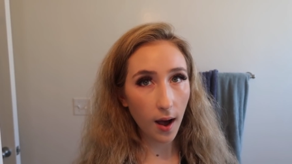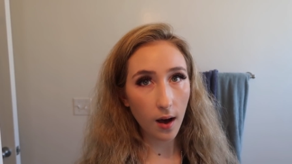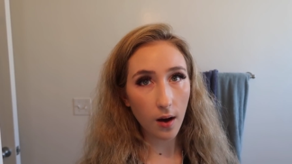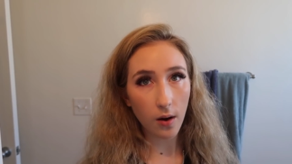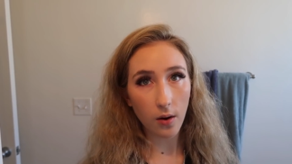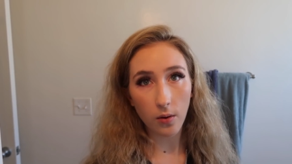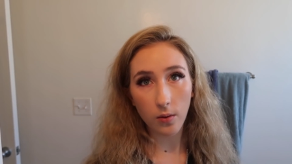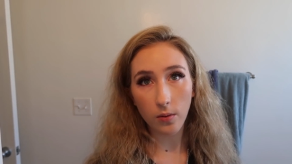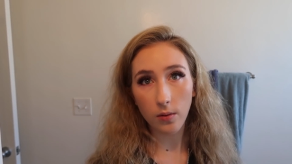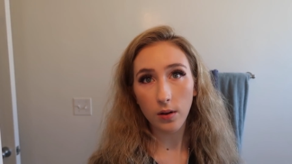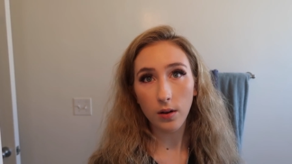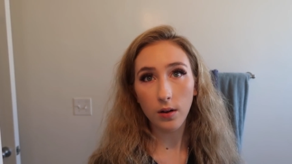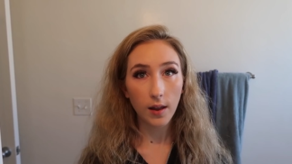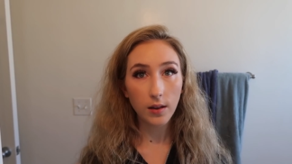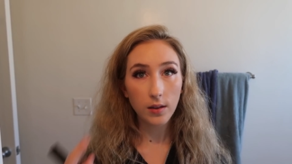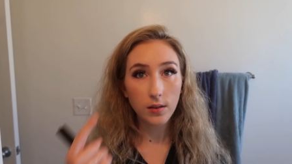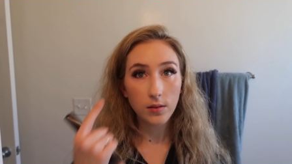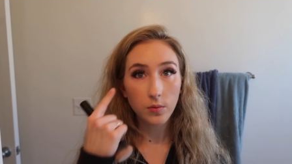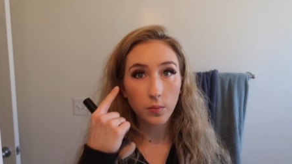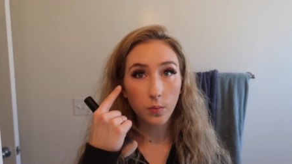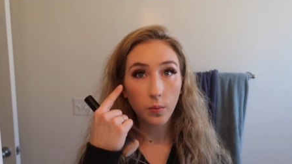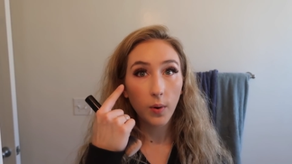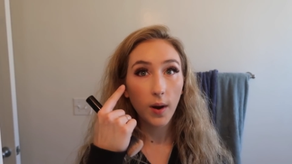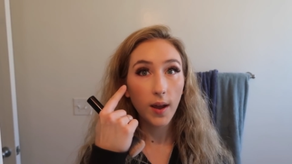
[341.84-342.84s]
Wow. That
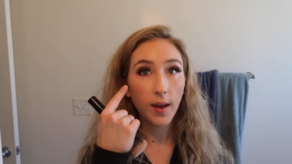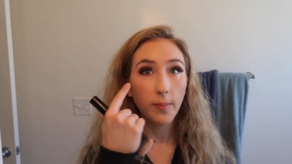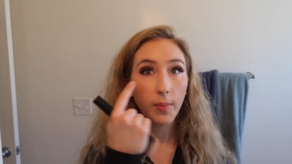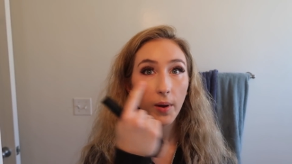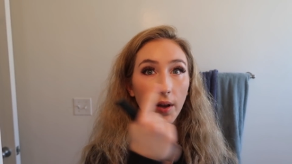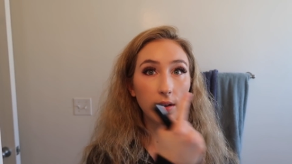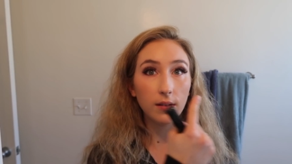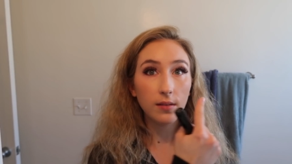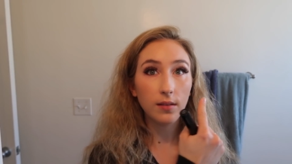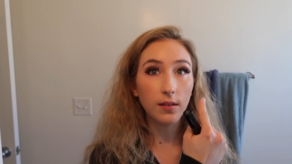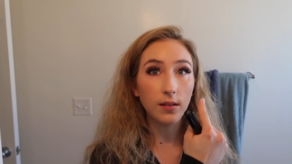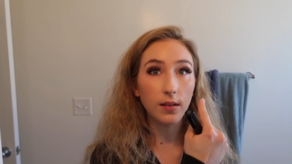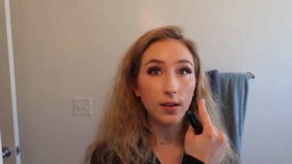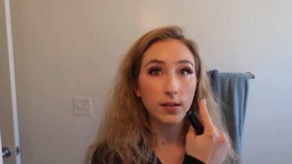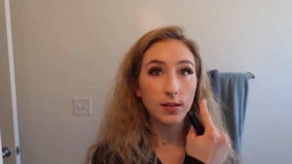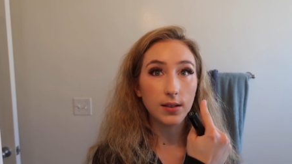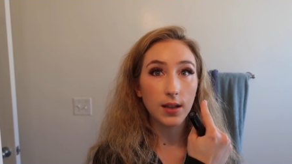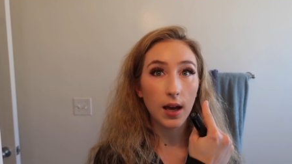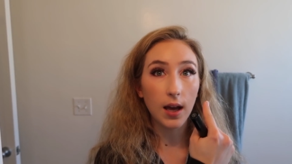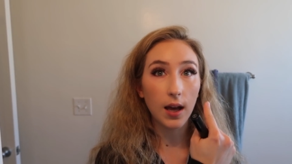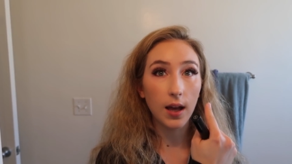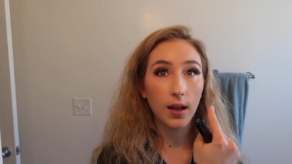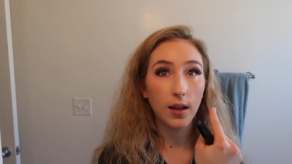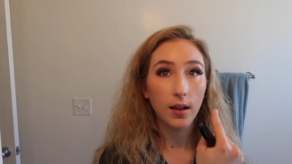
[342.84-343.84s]
looks way better than
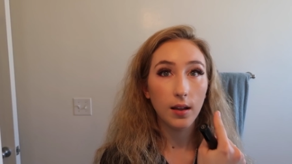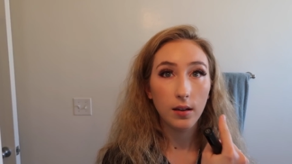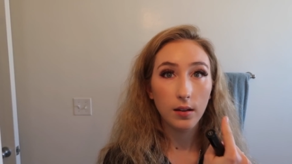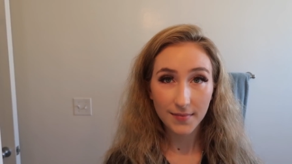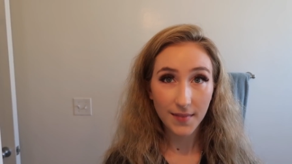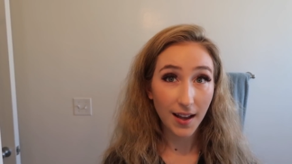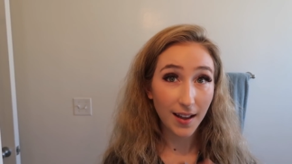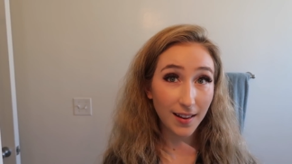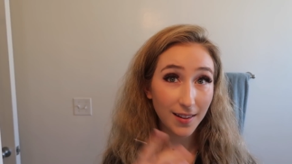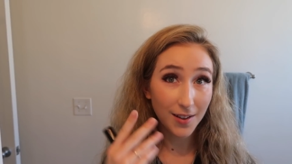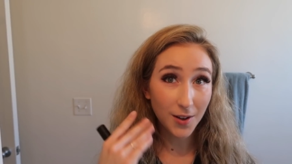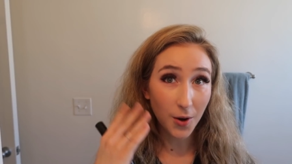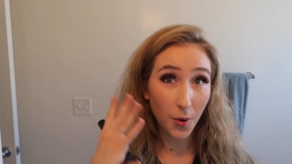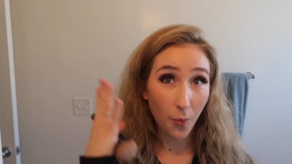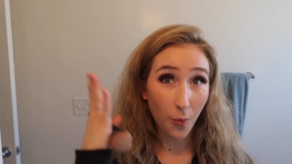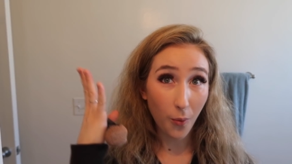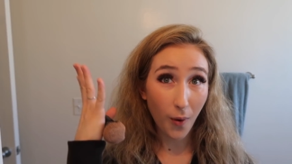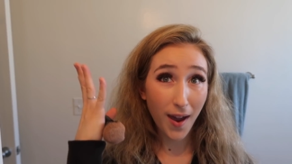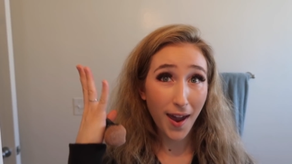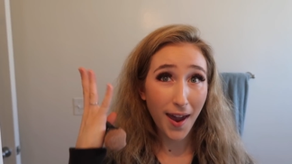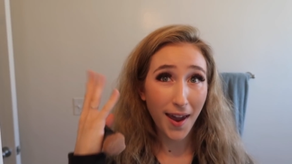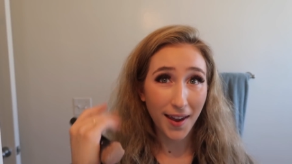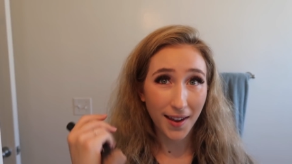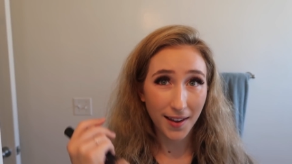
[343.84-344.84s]
this eye. I look
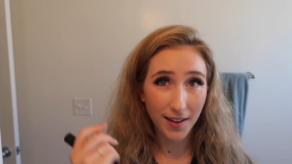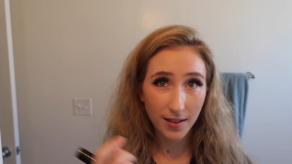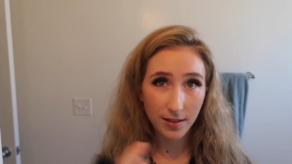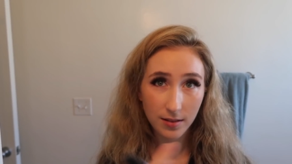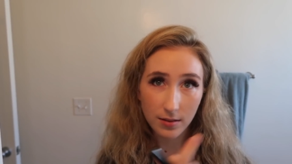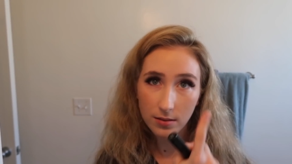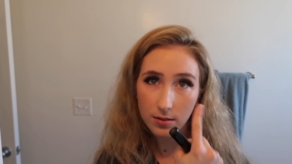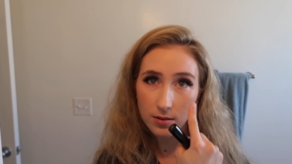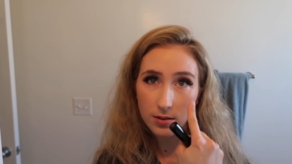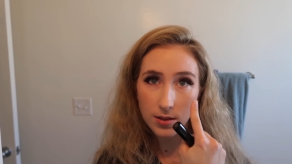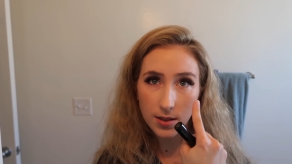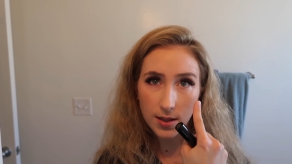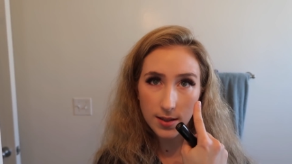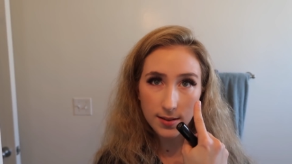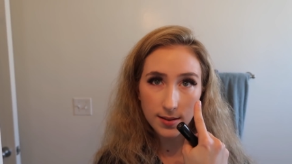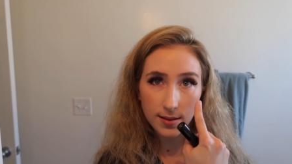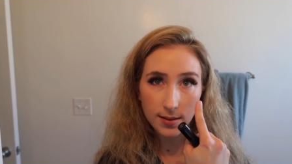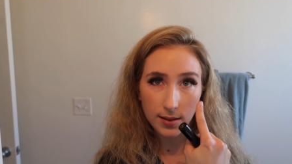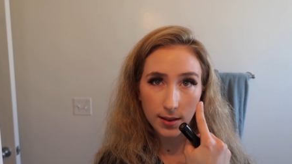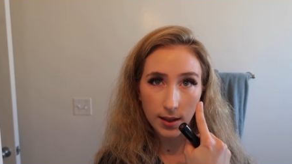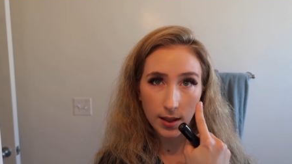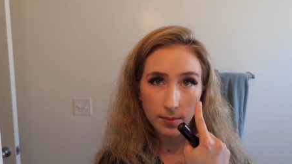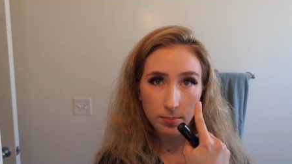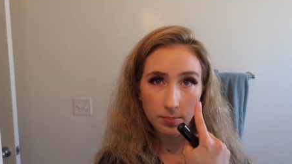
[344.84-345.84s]
awake. She's
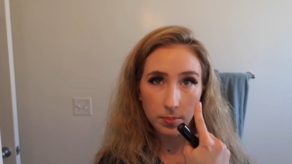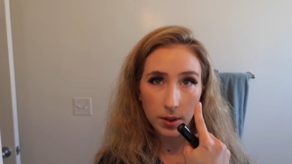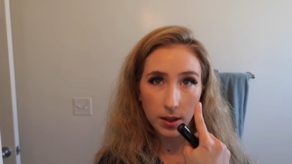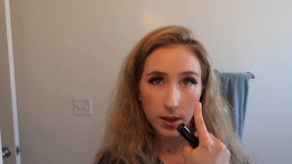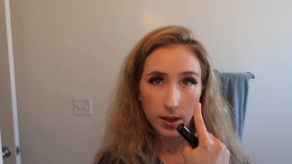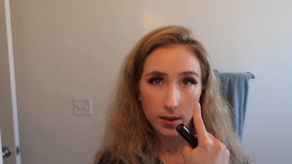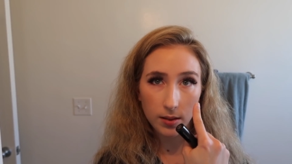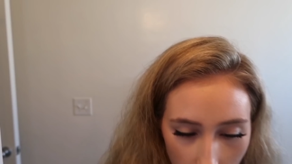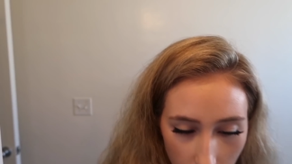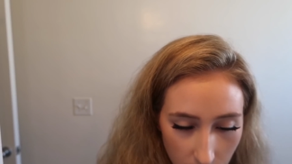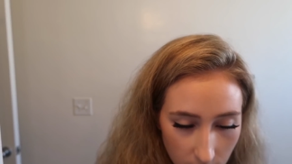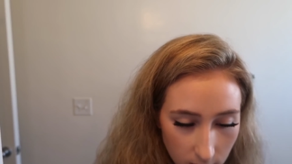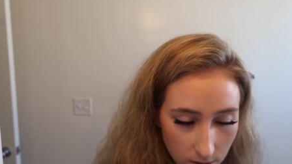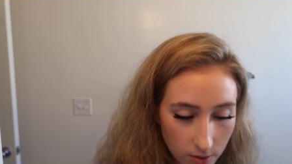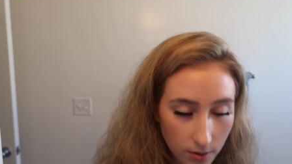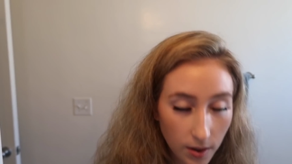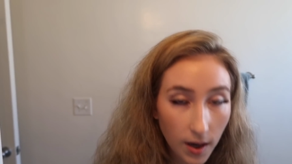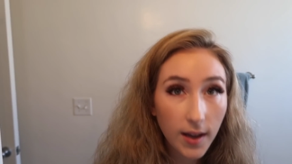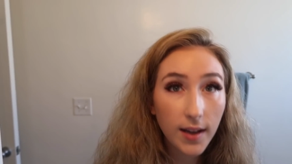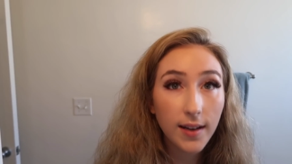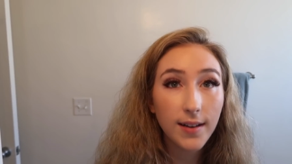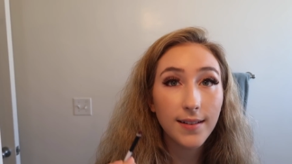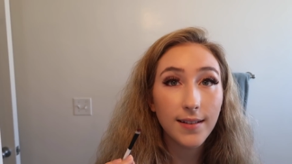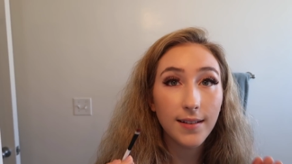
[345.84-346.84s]
sleepy. I'm gonna
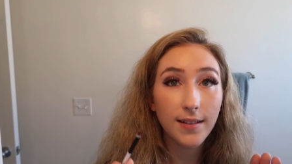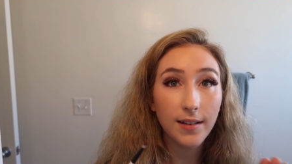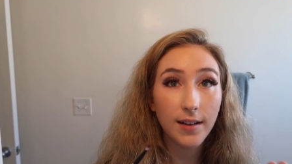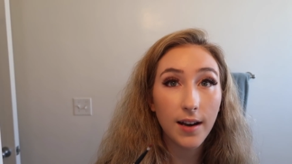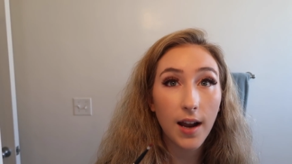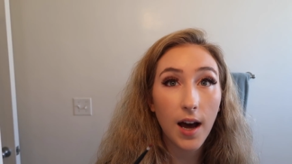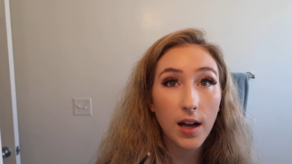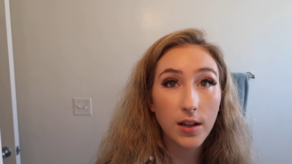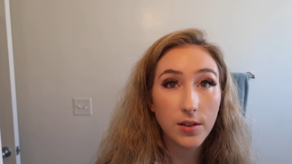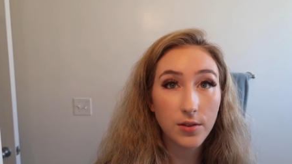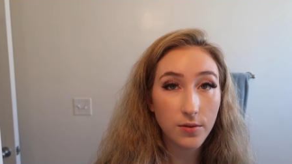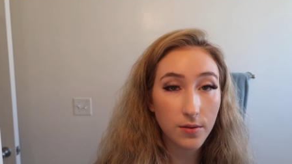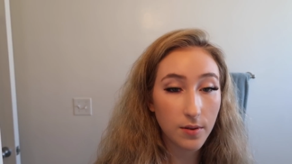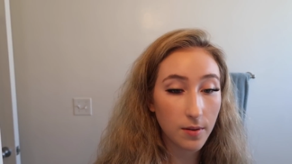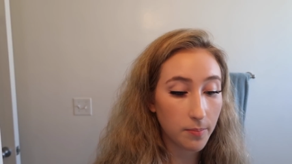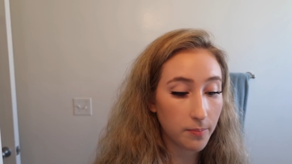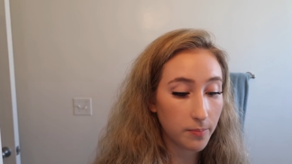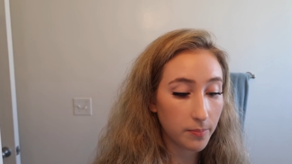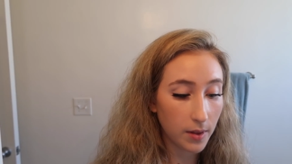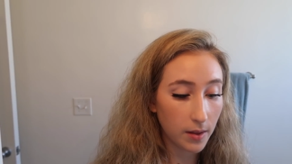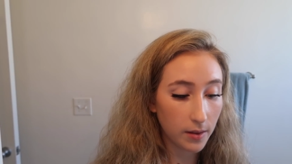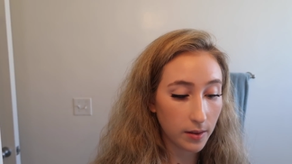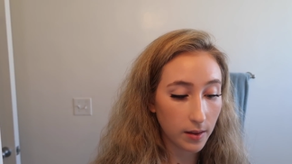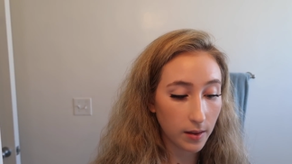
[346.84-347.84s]
try and not do the,
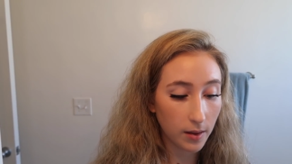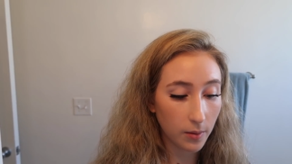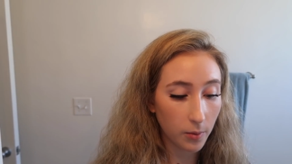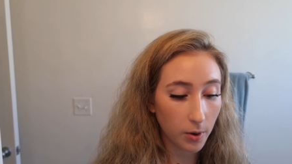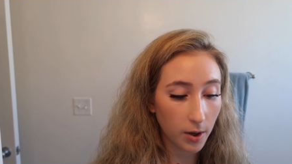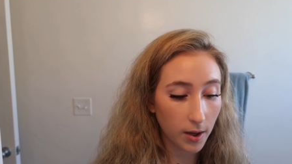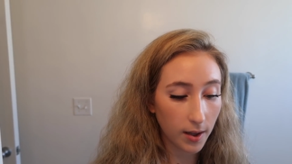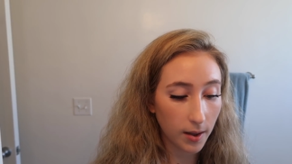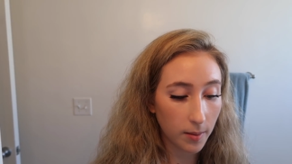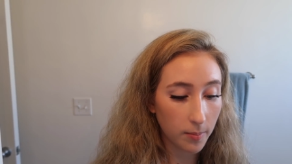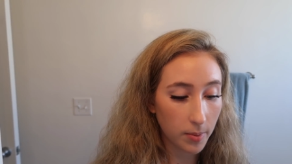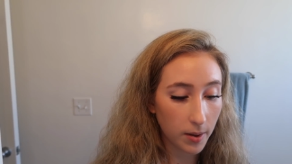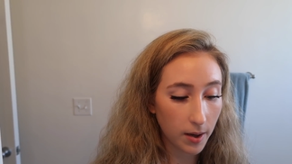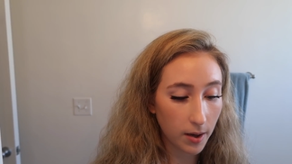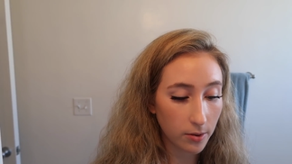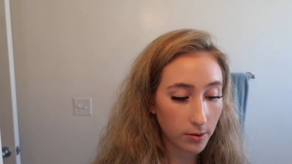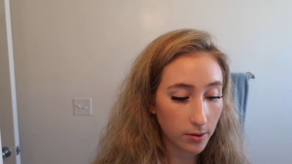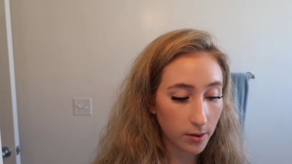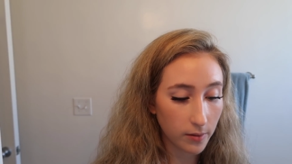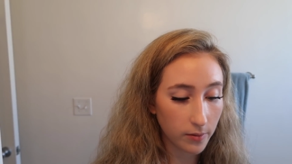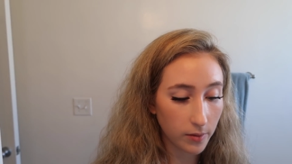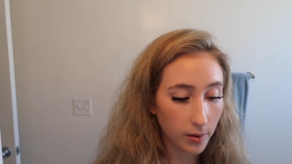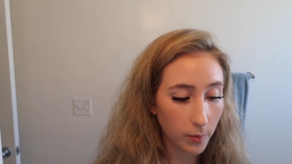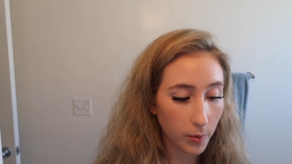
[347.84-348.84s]
the thing where I get
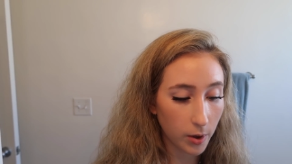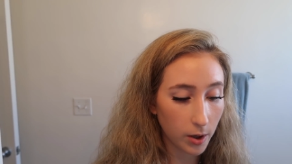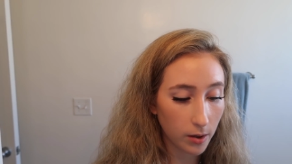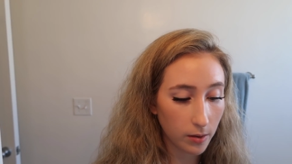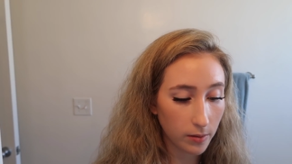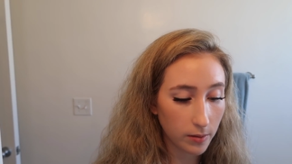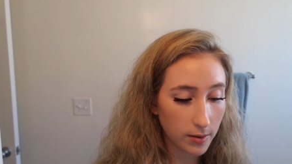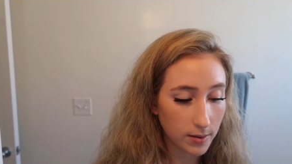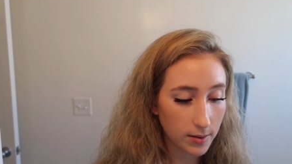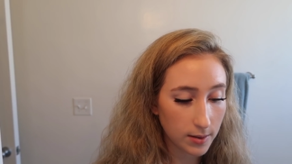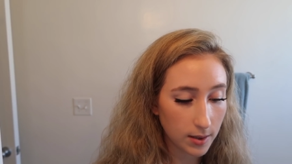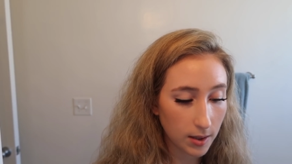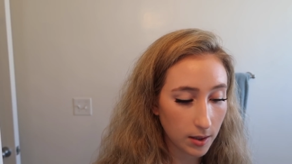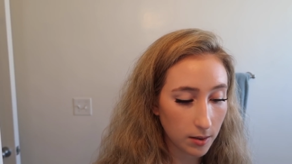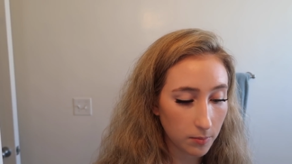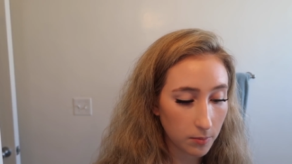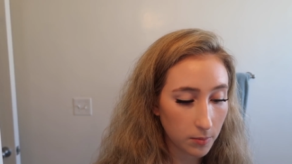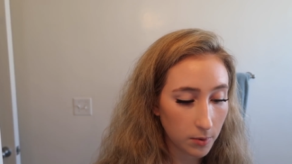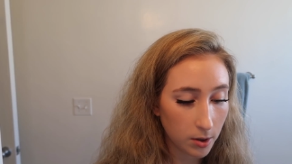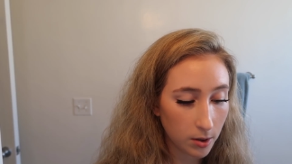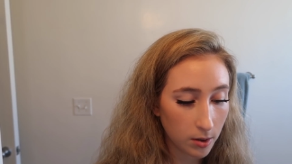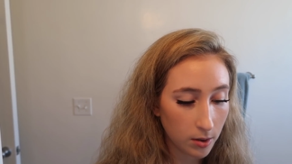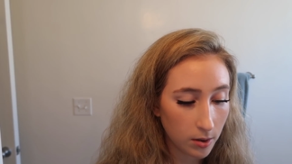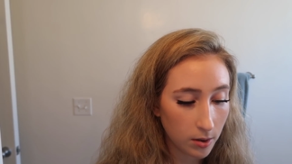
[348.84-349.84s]
powder everywhere this time.